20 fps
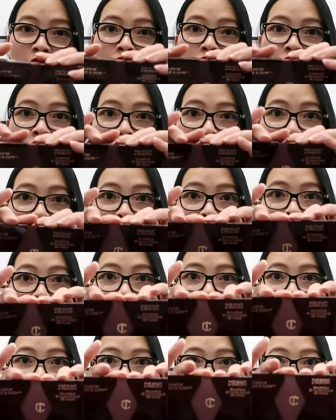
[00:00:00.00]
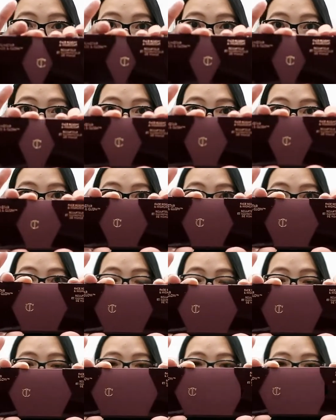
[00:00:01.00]
So this one, you just
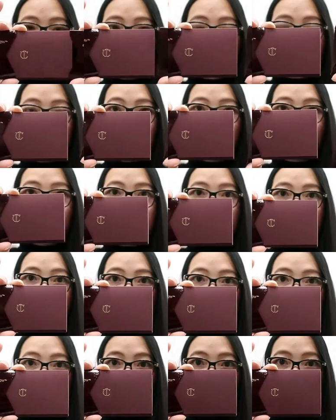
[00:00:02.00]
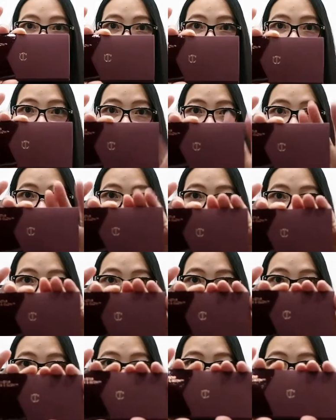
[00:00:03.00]
sort of like glide open the
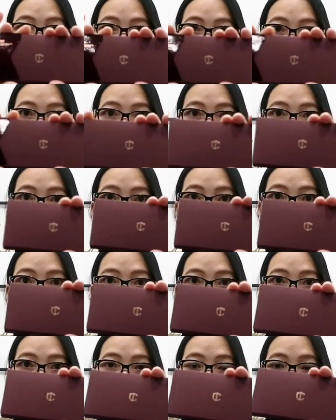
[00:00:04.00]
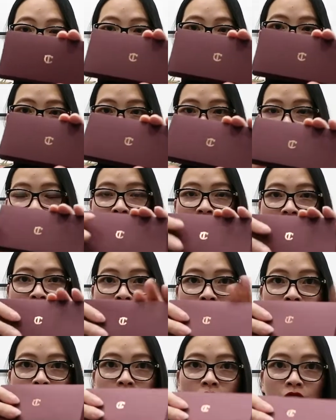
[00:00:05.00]
side. And
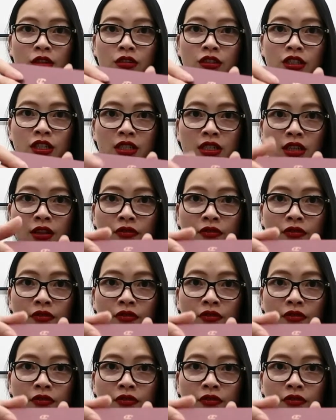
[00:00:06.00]
then you just